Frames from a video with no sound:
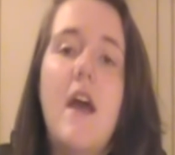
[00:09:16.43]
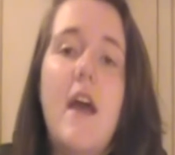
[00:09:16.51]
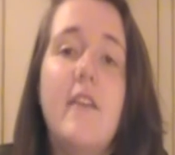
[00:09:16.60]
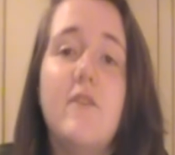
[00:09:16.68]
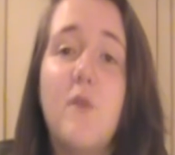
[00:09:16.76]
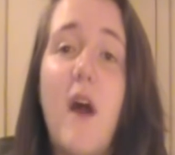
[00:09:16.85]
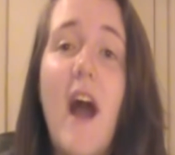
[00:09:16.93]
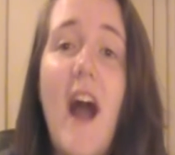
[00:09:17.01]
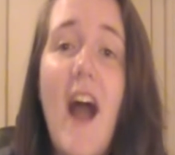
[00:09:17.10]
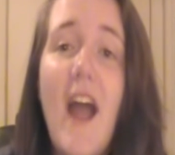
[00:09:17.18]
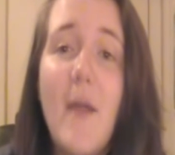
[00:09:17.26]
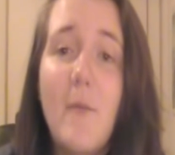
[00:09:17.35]
And so
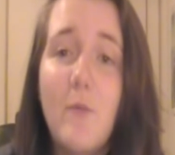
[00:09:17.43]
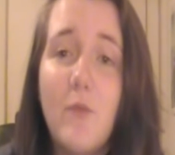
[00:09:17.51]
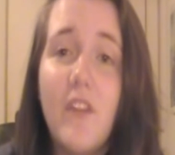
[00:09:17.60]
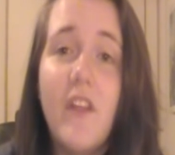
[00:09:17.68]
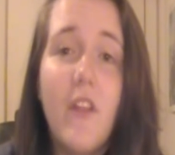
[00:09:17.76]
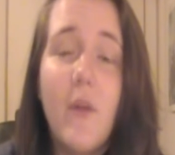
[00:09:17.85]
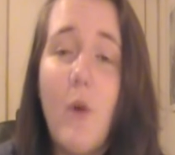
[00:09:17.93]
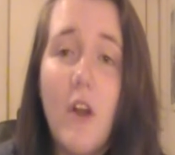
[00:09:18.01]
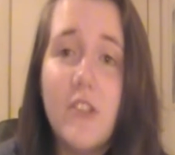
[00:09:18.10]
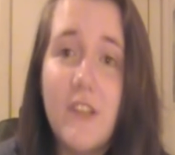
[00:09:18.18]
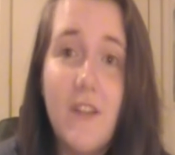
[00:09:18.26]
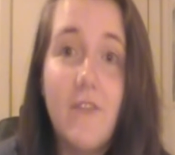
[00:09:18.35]
I'm really only
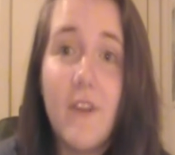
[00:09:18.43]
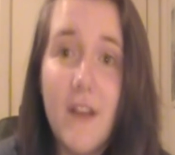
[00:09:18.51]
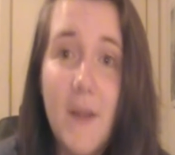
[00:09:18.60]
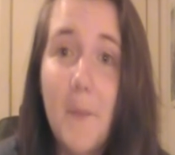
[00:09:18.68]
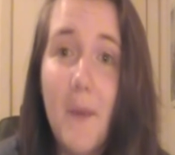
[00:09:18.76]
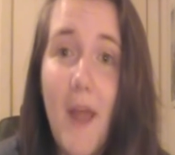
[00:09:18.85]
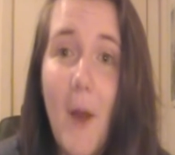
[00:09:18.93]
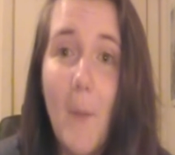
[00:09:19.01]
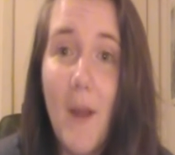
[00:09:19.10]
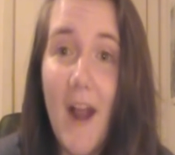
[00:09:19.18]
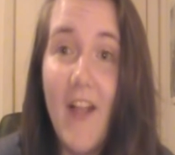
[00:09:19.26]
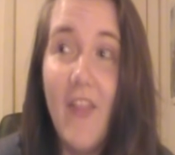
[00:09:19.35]
watching it for him now,
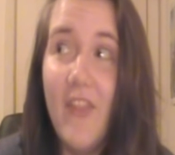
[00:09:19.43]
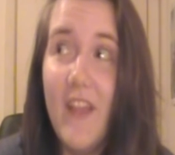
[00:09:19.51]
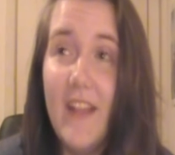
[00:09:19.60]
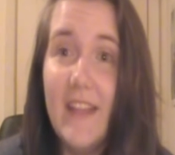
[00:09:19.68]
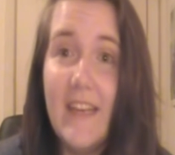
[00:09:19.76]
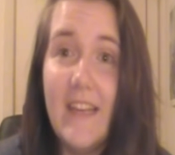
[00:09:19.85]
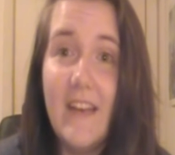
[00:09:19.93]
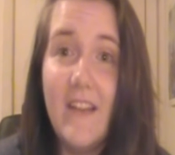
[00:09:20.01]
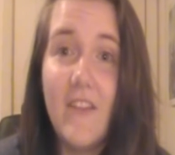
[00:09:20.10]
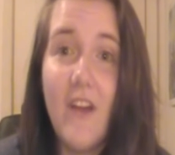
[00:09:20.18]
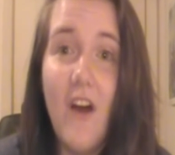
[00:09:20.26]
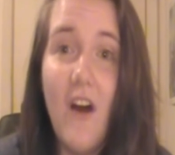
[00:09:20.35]
but I think that it
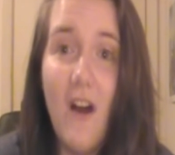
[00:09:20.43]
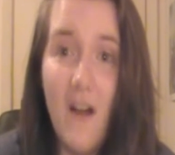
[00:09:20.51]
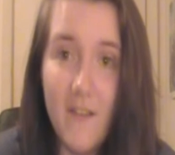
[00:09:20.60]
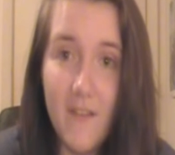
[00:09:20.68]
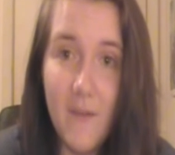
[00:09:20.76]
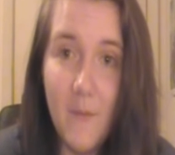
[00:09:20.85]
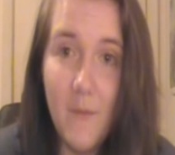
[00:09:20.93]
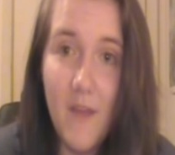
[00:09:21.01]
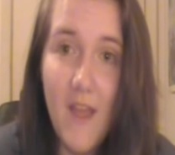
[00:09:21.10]
is awesome.